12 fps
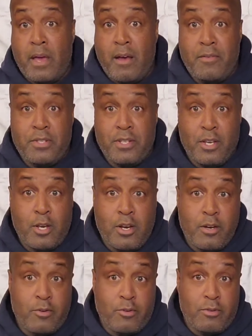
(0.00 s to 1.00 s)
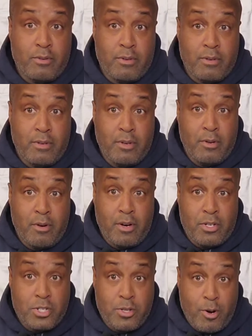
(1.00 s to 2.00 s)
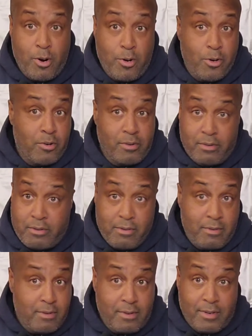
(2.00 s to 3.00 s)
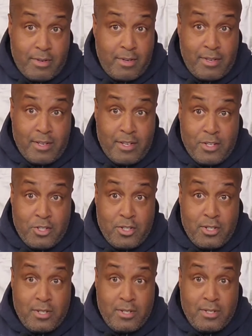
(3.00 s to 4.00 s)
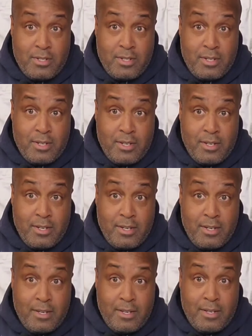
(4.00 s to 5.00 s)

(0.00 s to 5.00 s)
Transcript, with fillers: obviously our you know our starter is is uh,